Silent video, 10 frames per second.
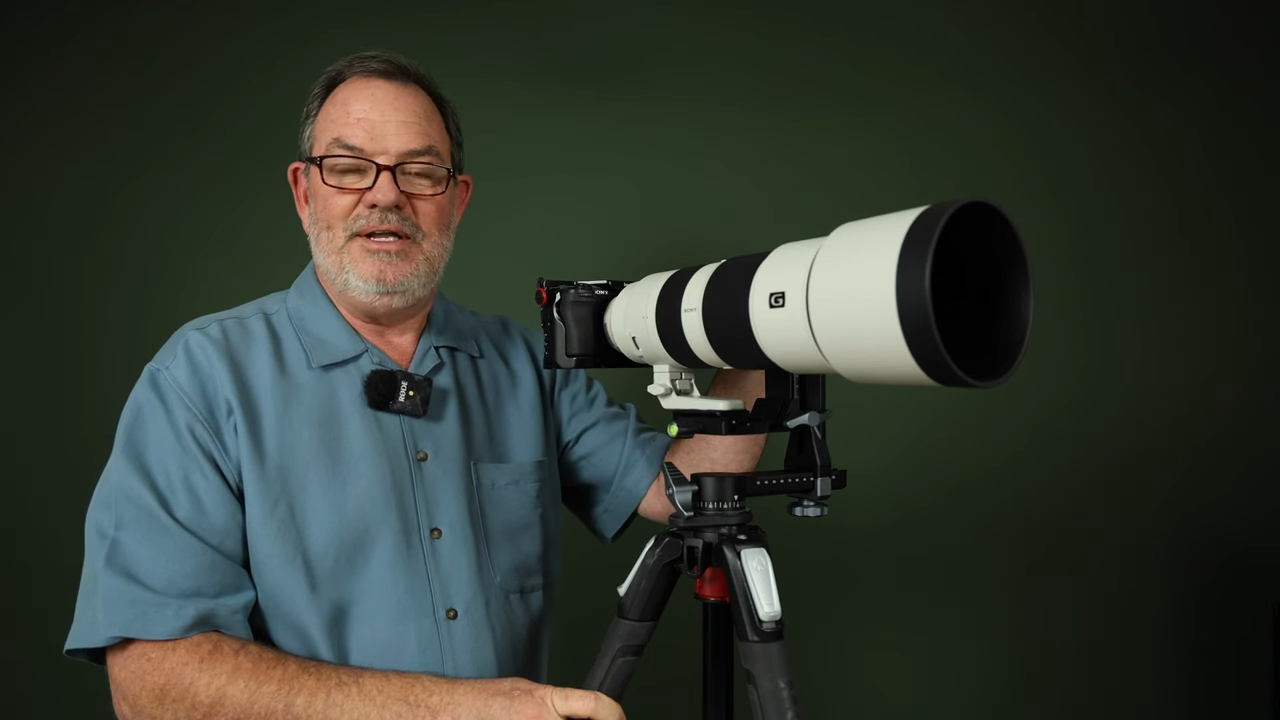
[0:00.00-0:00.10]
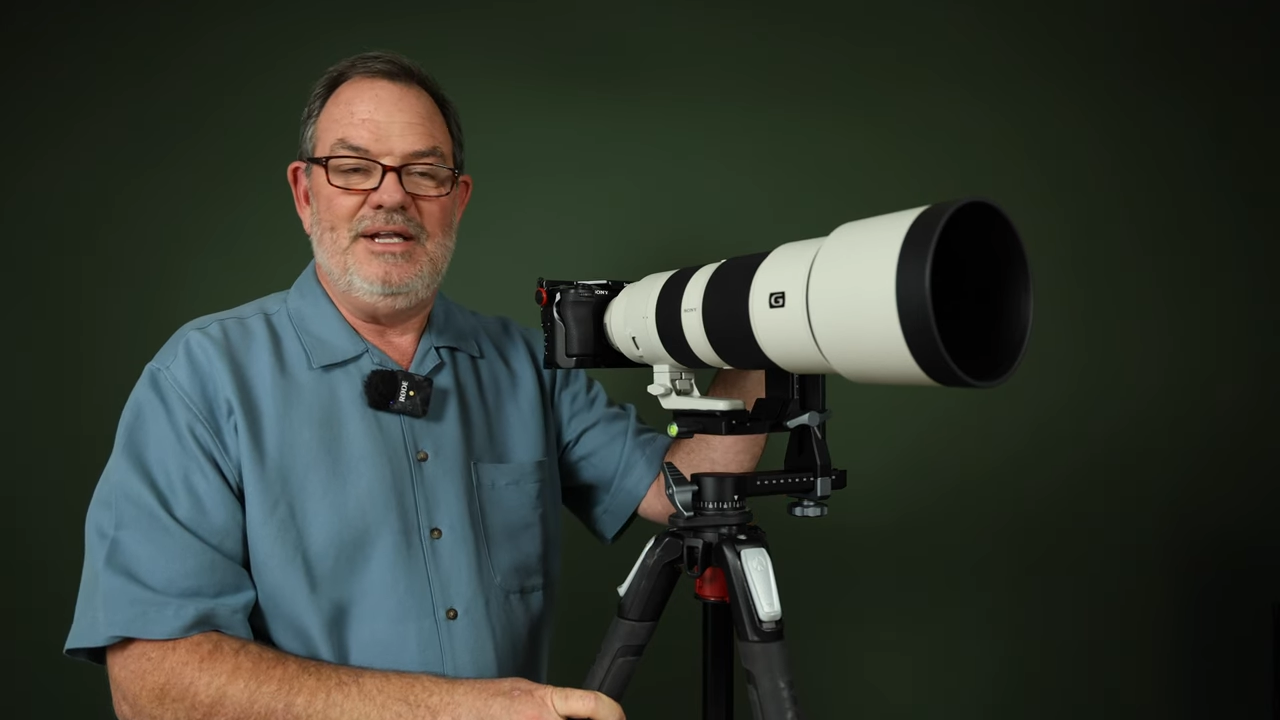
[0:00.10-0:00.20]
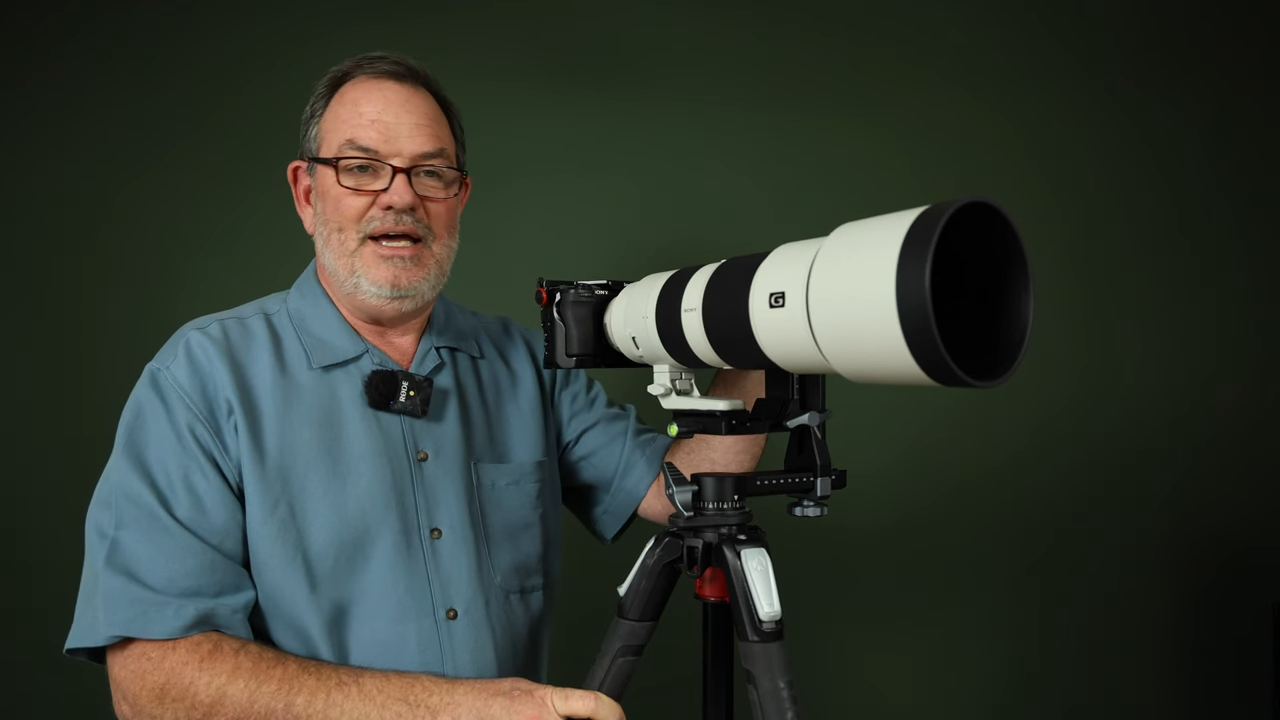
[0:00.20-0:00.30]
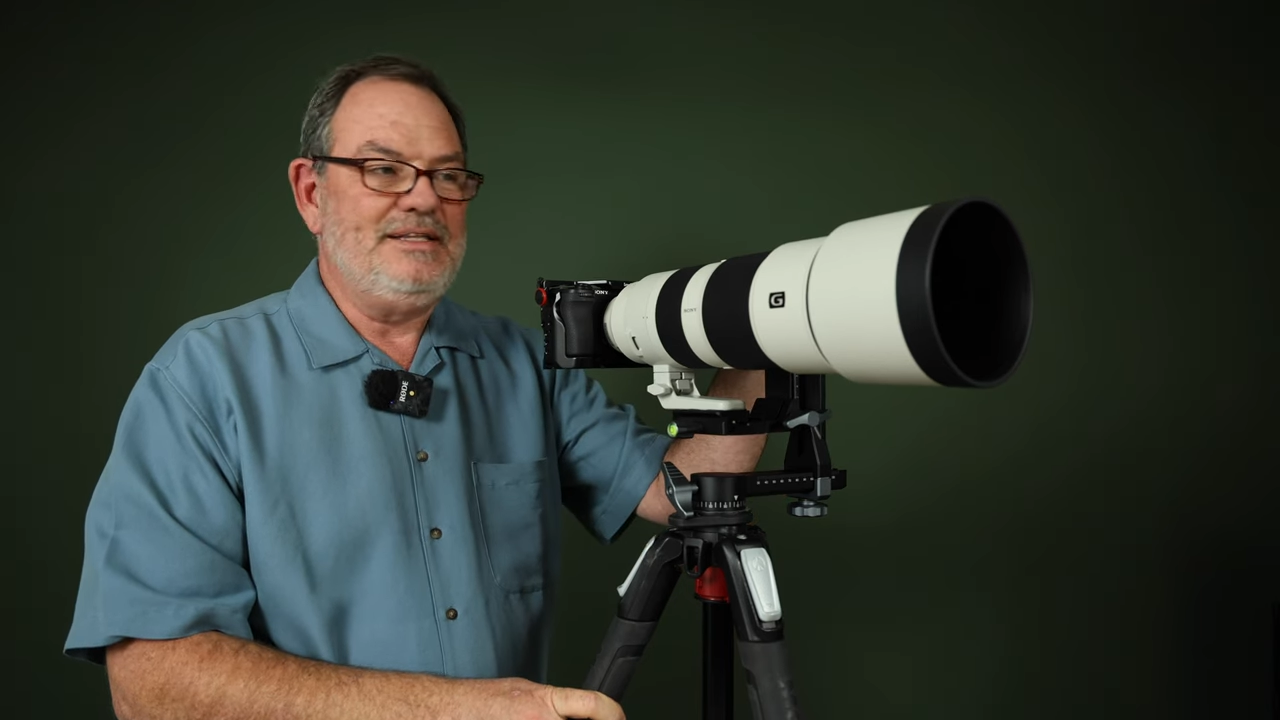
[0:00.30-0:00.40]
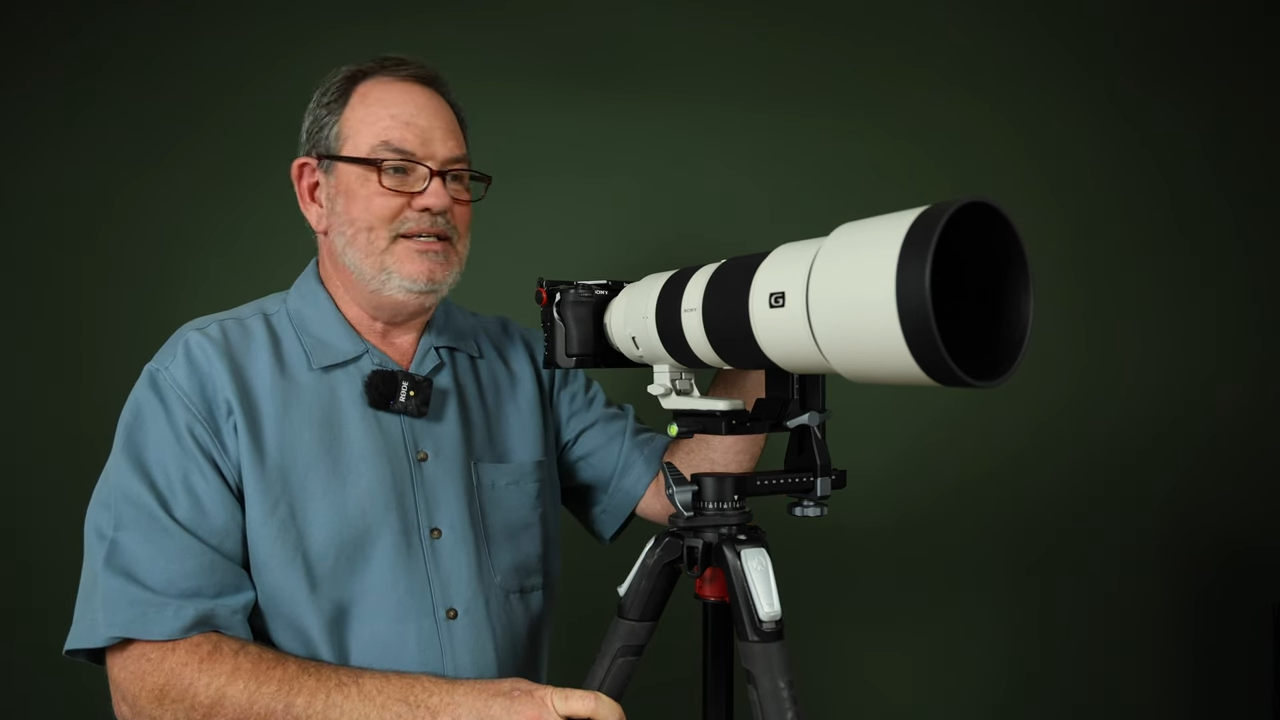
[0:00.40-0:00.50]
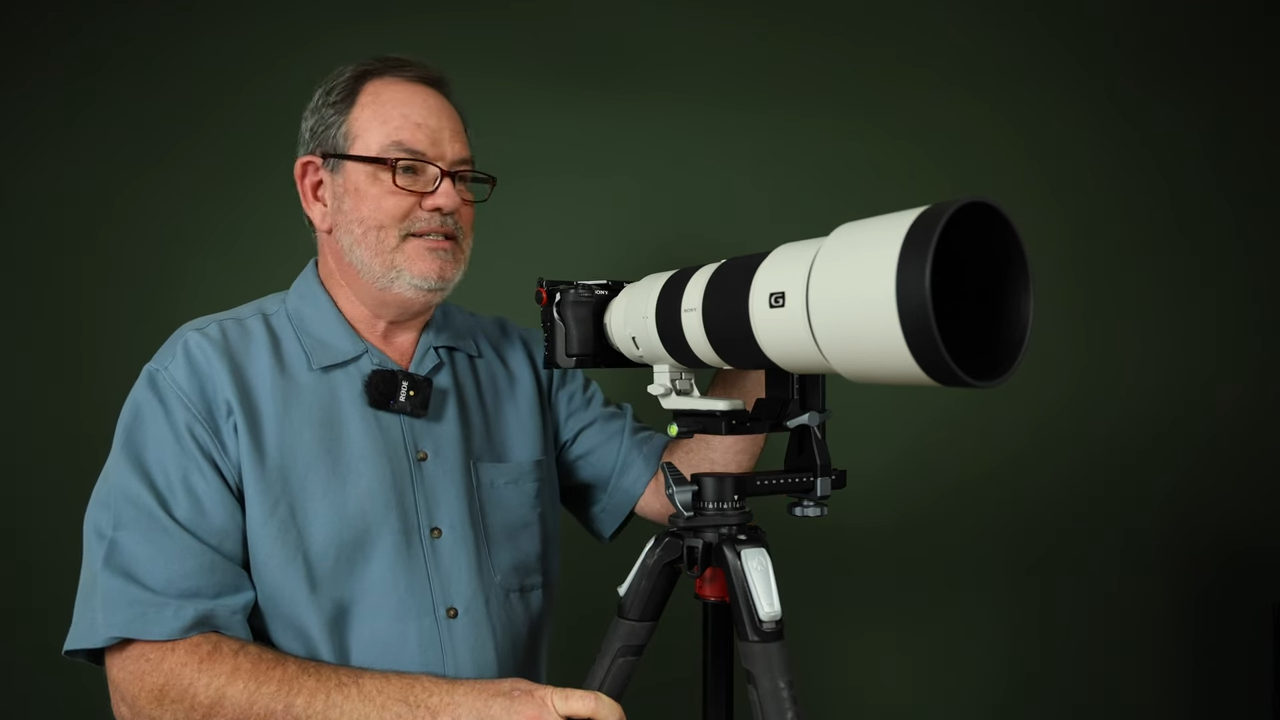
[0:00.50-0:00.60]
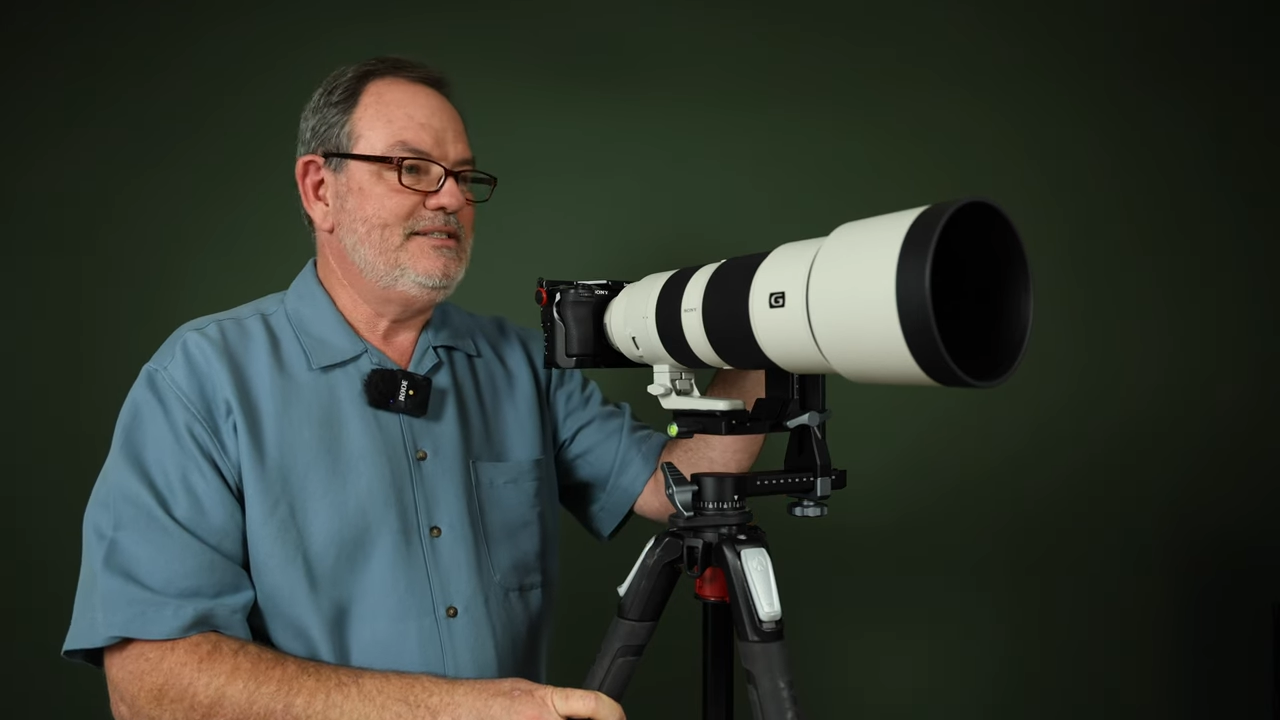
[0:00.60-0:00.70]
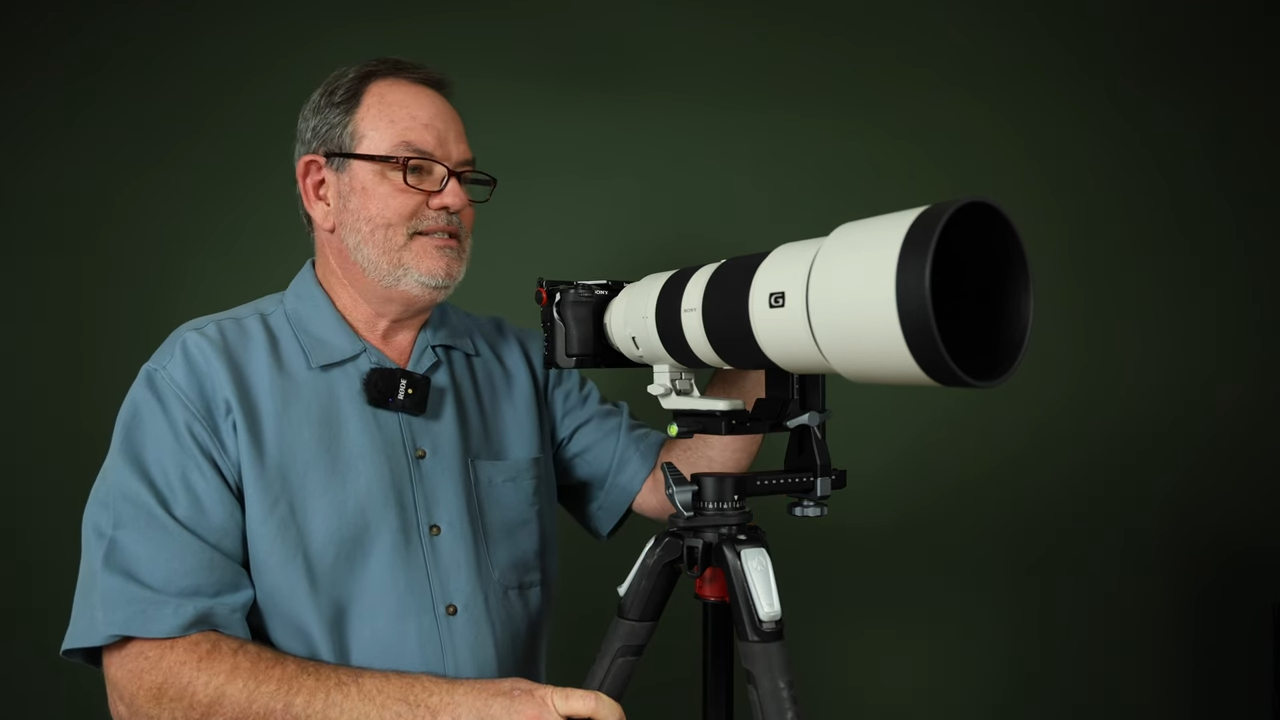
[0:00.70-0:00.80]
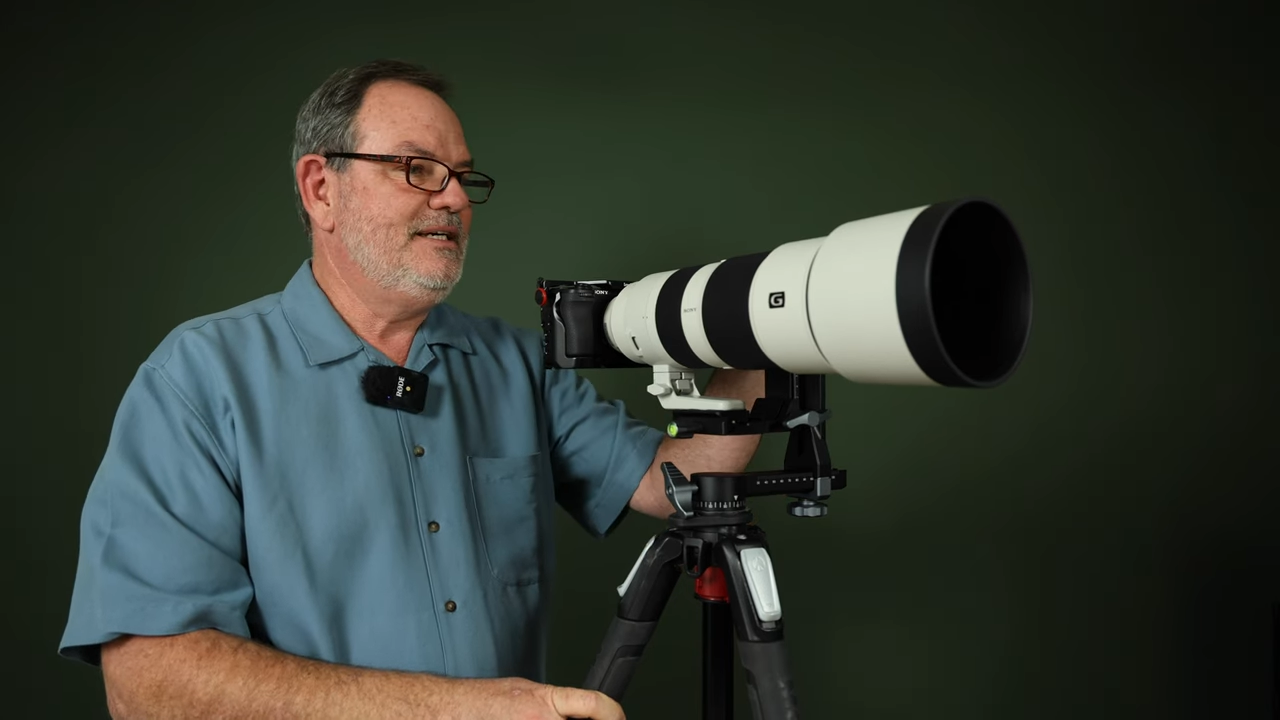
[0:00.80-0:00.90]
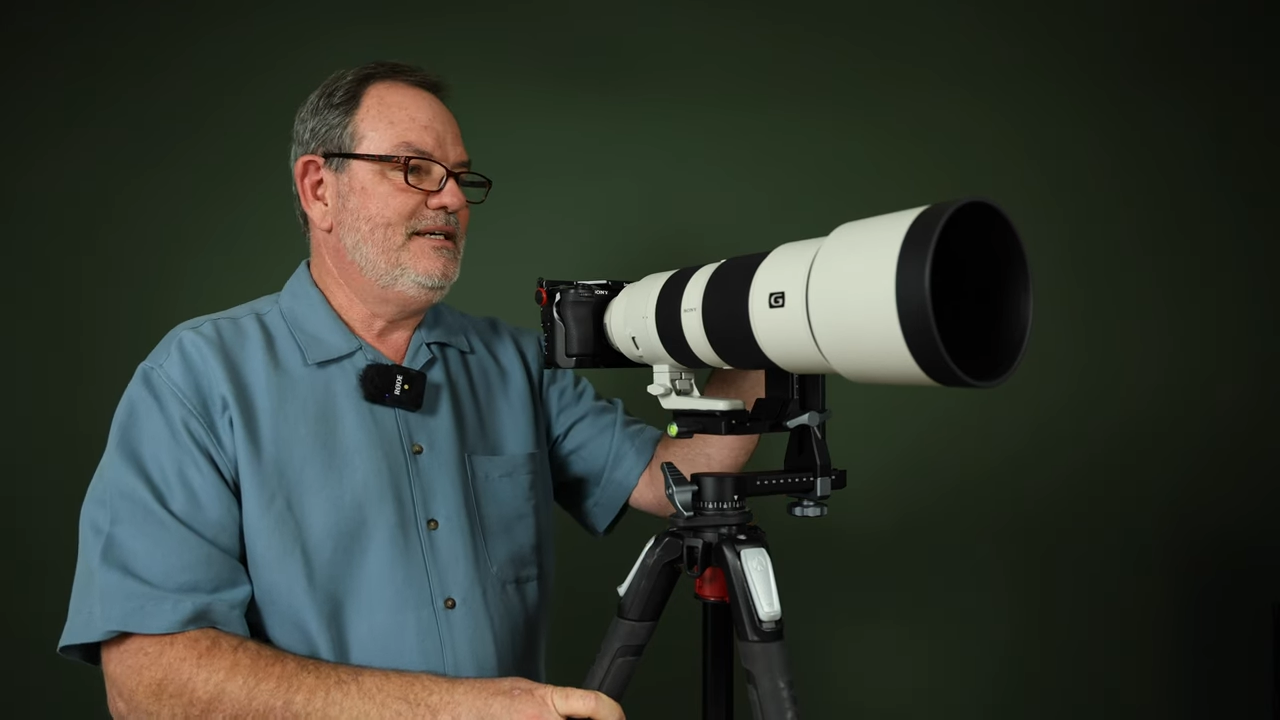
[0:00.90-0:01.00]
head like
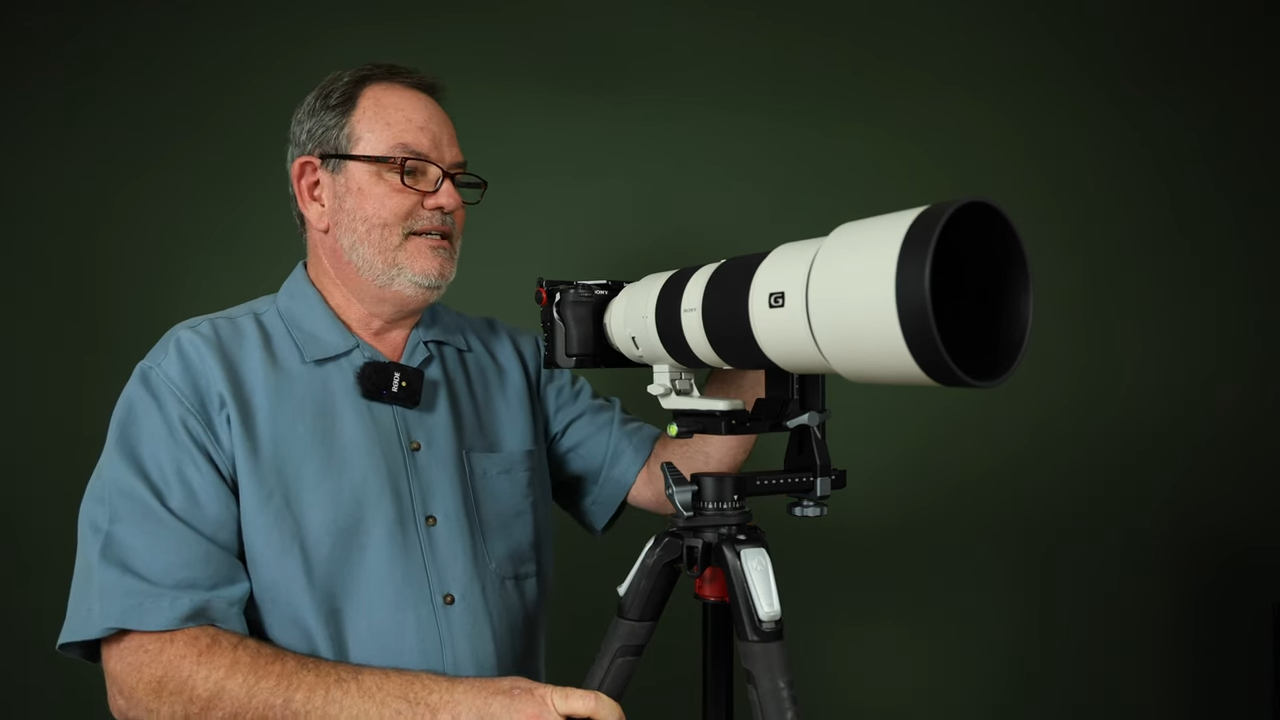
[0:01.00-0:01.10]
this.